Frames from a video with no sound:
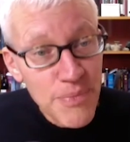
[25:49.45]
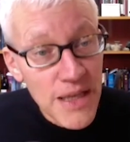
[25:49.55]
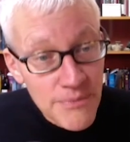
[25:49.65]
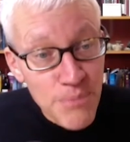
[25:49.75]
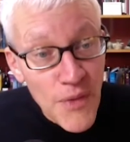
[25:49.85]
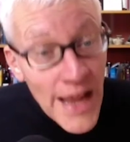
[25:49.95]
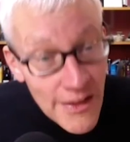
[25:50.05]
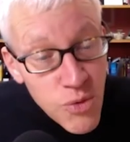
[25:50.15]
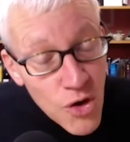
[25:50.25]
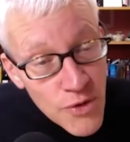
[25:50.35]
But
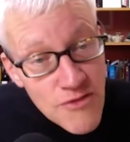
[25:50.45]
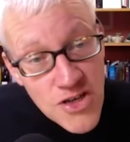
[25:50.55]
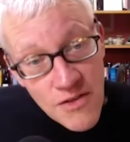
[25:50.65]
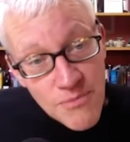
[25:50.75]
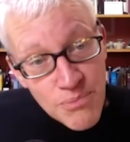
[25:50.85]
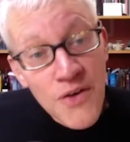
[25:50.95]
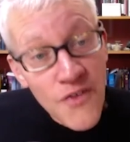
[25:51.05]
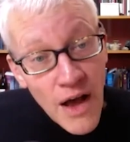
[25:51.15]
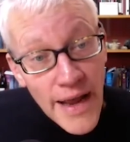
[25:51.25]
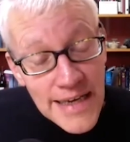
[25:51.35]
that's what Christians
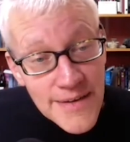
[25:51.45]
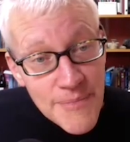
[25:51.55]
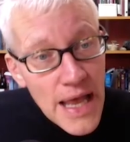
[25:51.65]
provide.